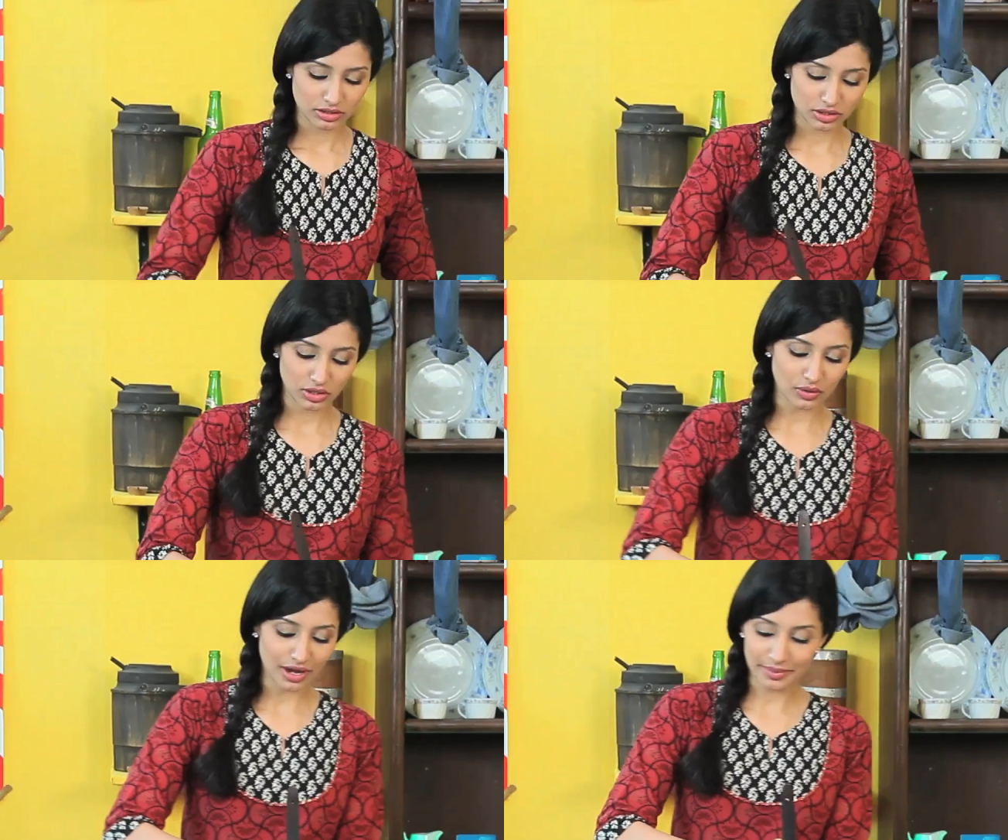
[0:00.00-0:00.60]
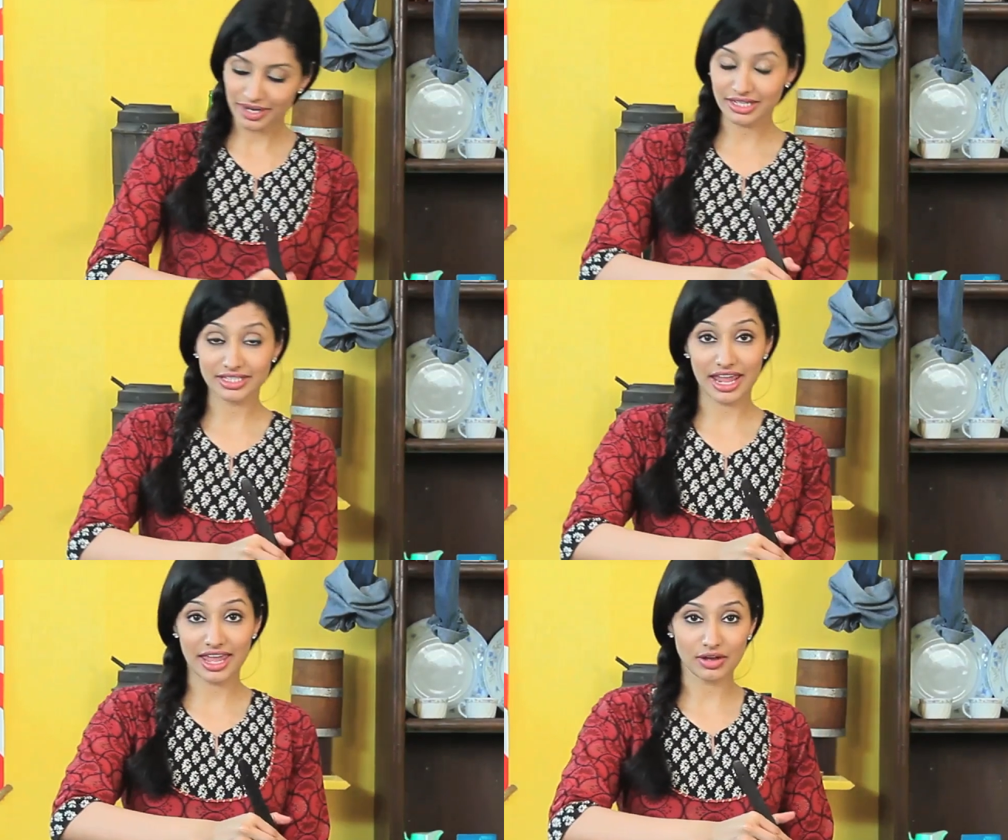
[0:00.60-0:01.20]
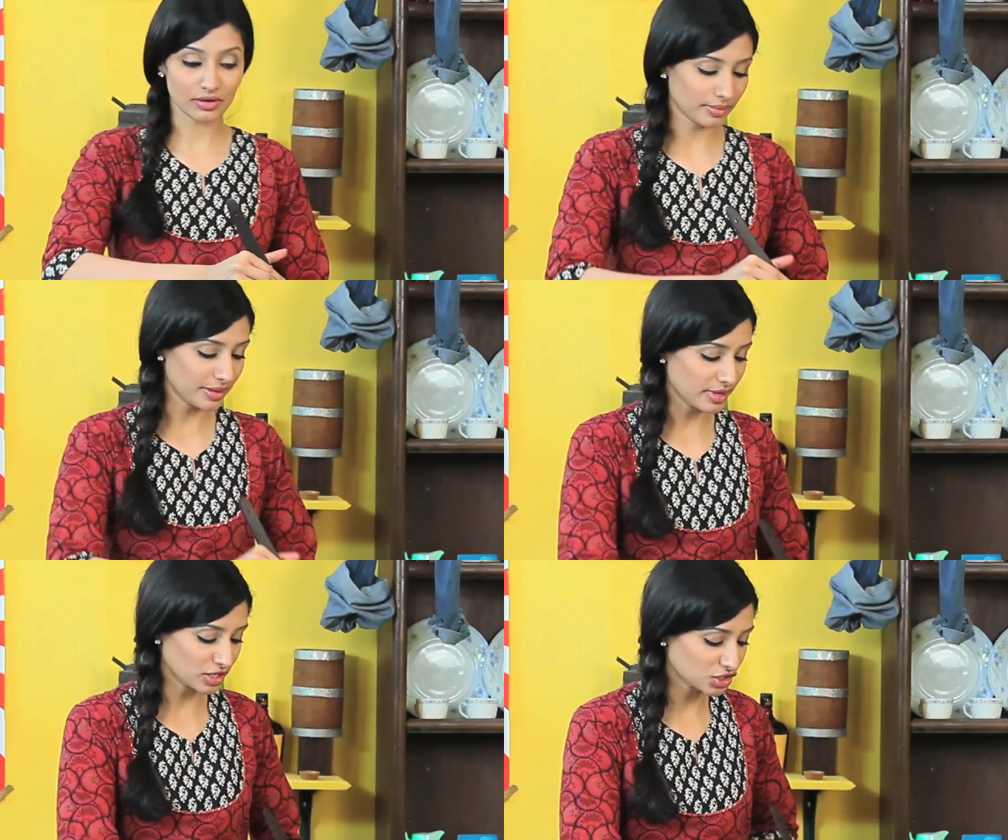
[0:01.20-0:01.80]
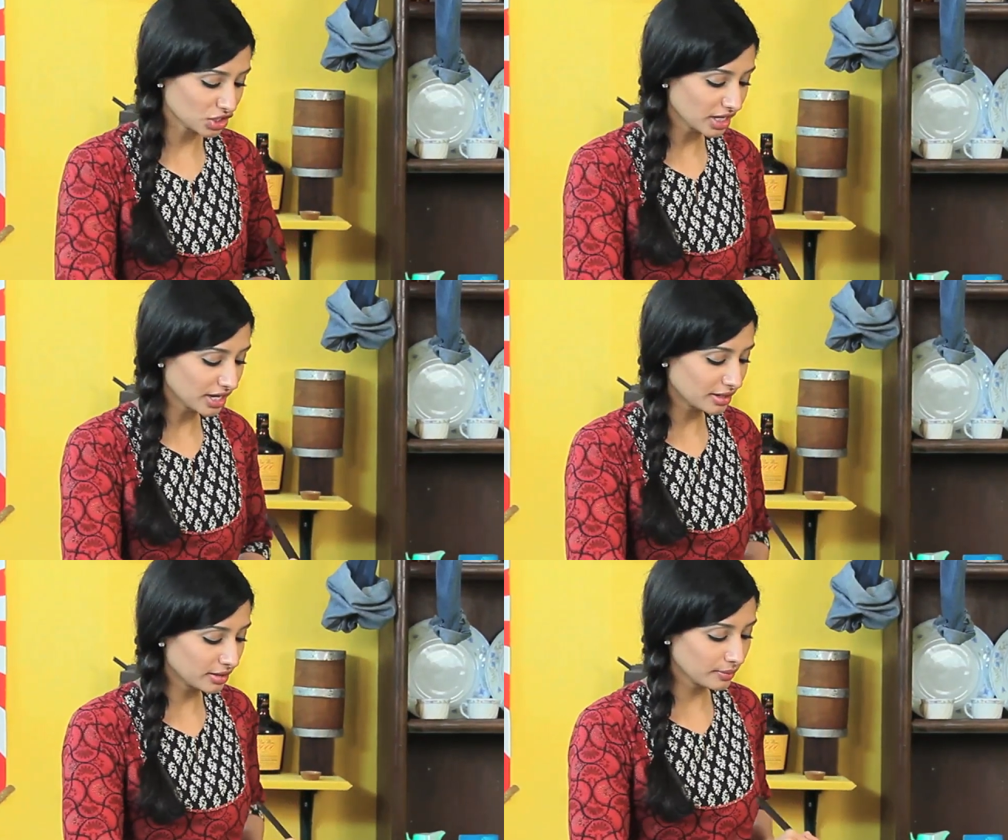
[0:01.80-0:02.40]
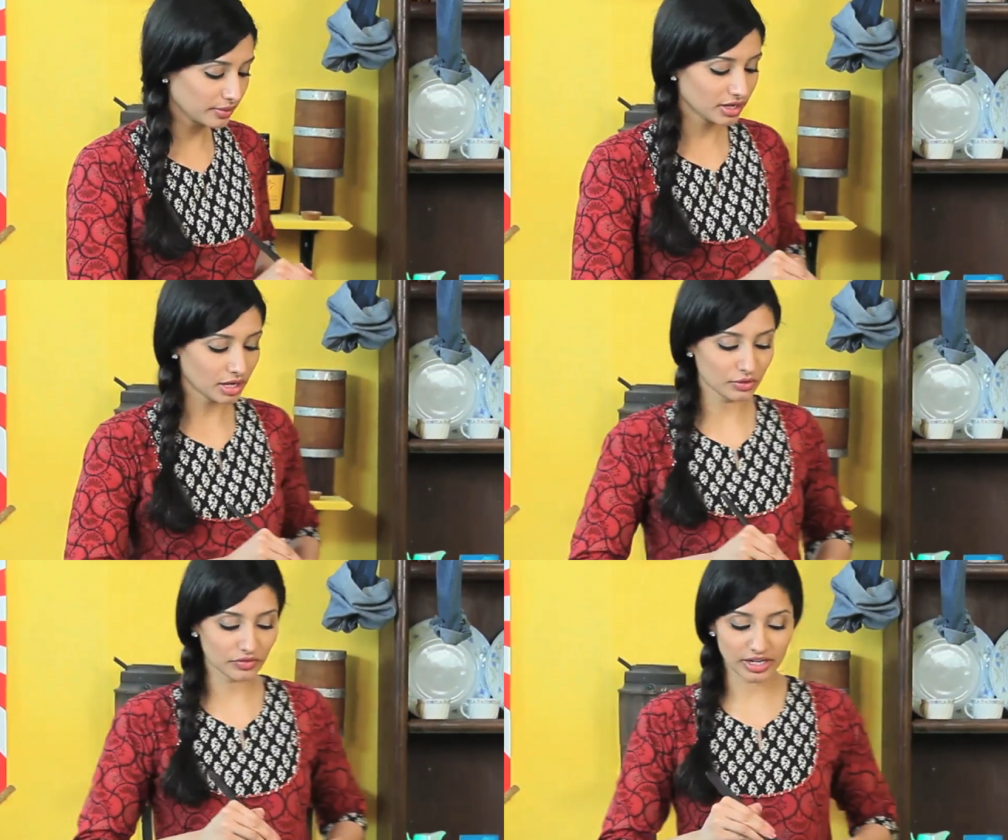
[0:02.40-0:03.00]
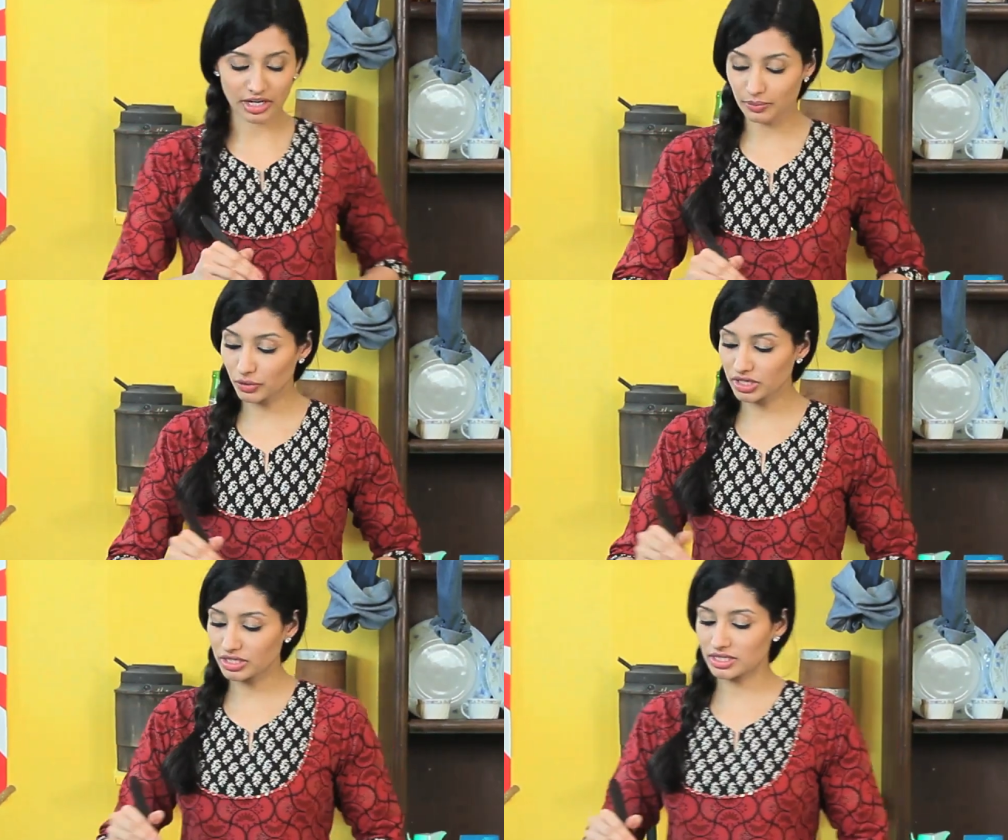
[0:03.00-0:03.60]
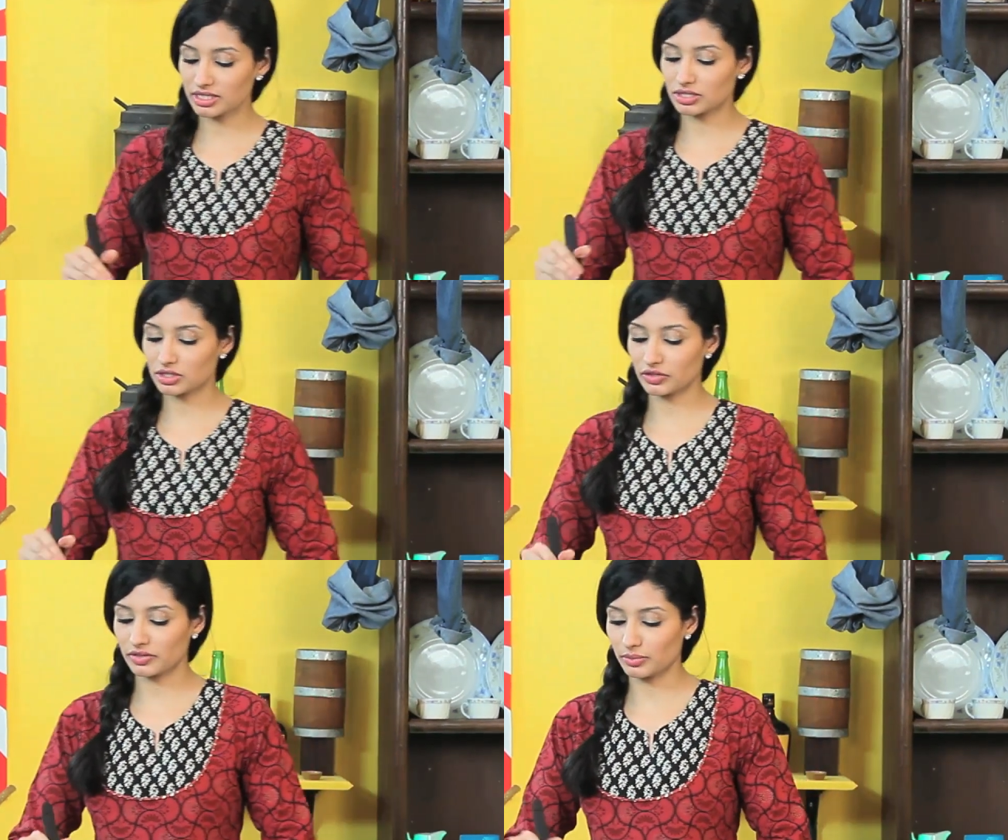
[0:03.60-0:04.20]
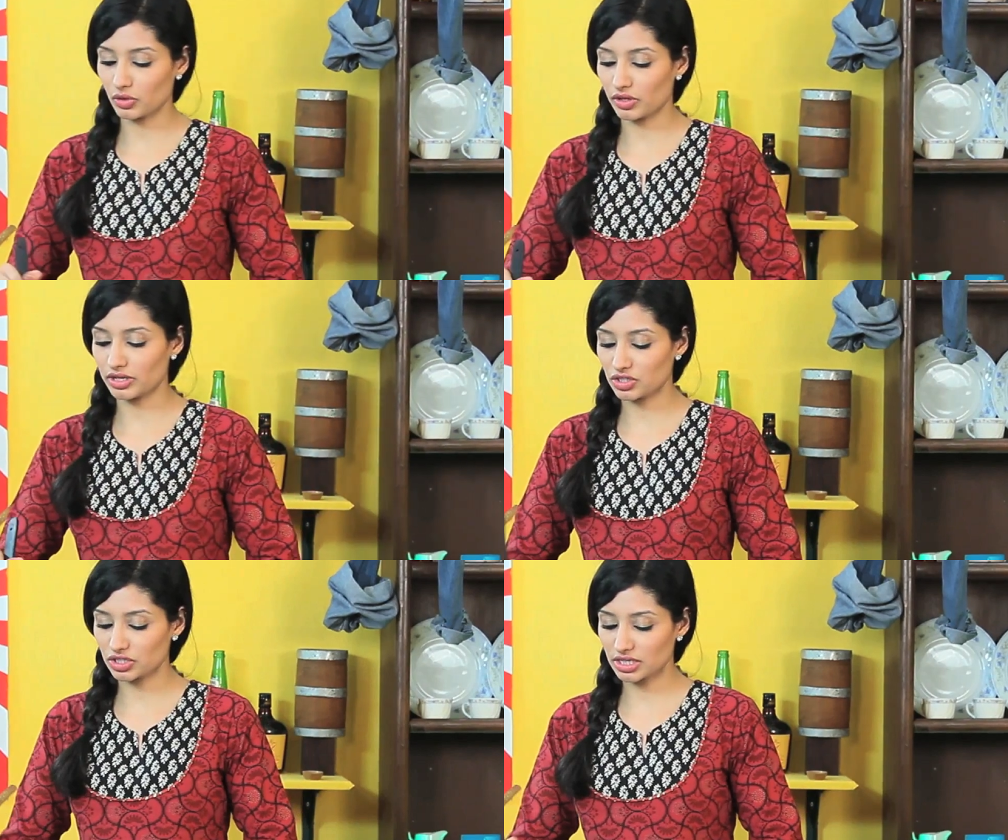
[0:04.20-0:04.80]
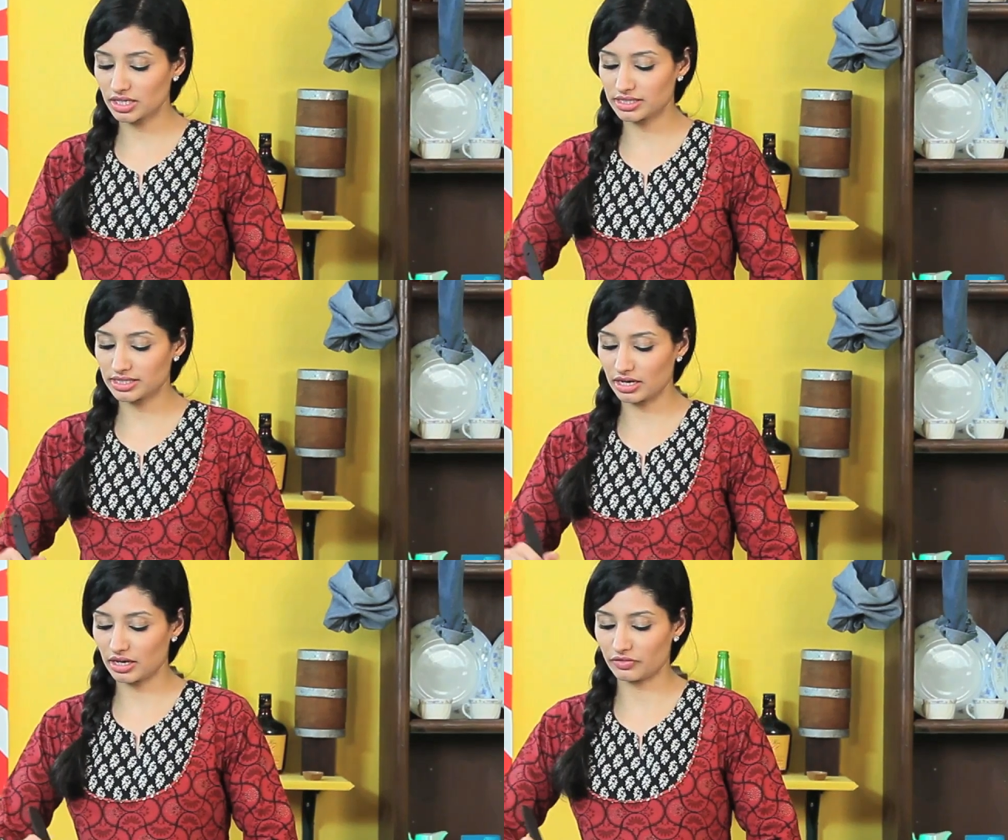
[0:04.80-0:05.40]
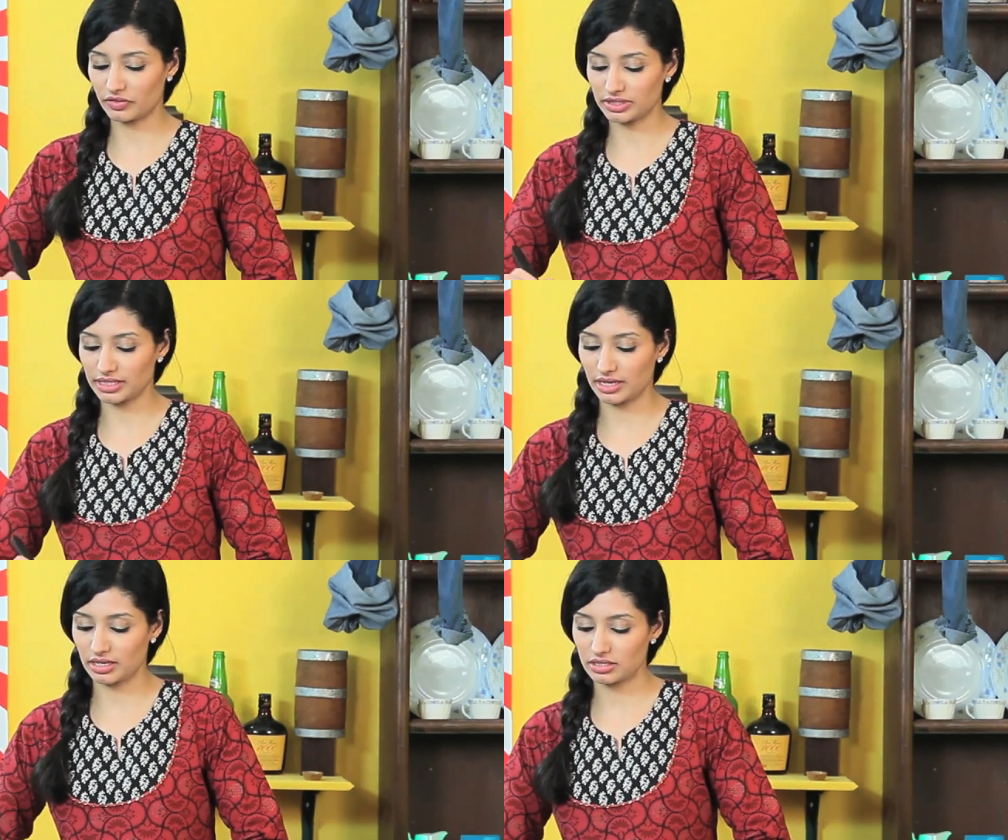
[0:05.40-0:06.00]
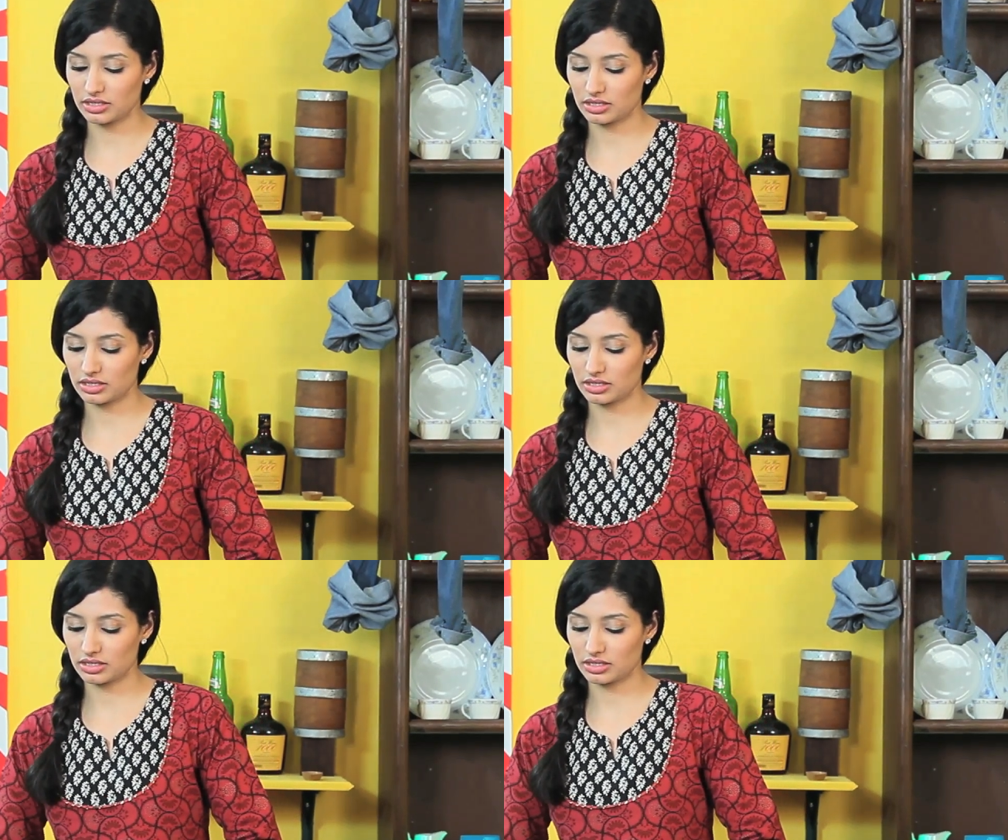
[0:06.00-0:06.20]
So I'm going to take my mixture and come over here and put it into this serving bowl. I'm just going to sit here for a second.